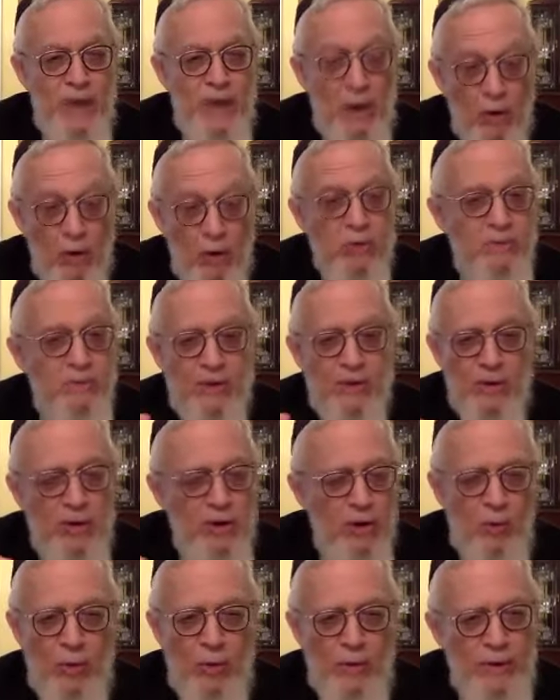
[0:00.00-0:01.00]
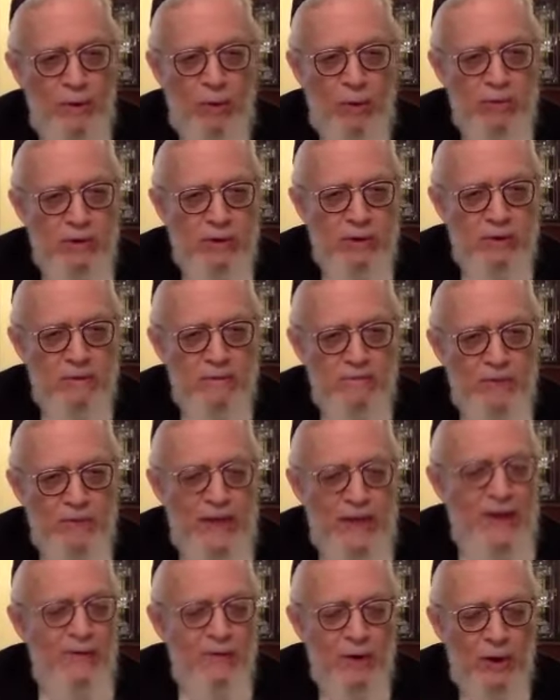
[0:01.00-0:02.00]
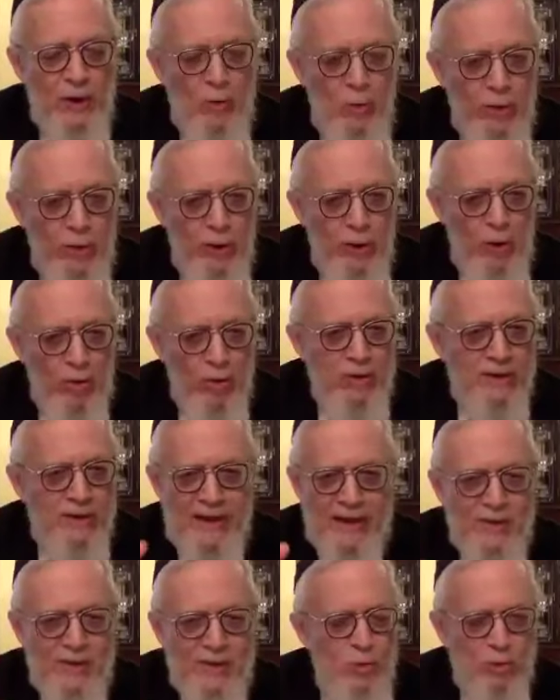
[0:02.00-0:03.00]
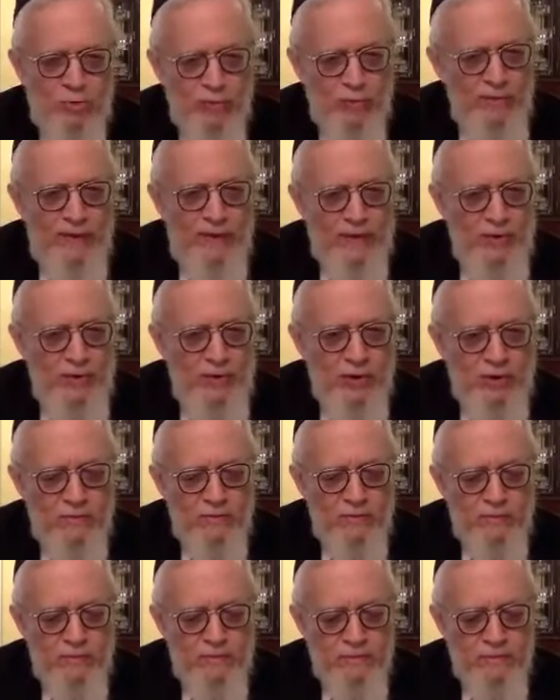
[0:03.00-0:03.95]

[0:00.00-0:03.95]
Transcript: And ultimately, you're going to withhold it. And if you're going to withhold it, that's called revenge.